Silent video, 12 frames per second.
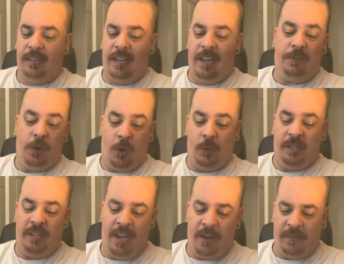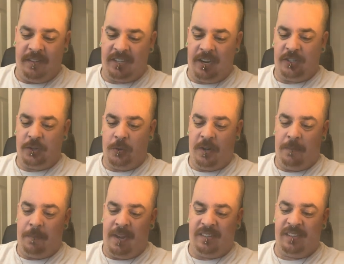If you hold it down, it starts going
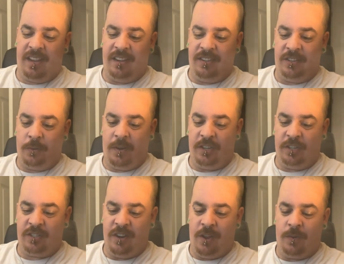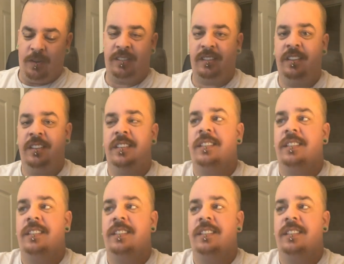up by 10 too. I just noticed.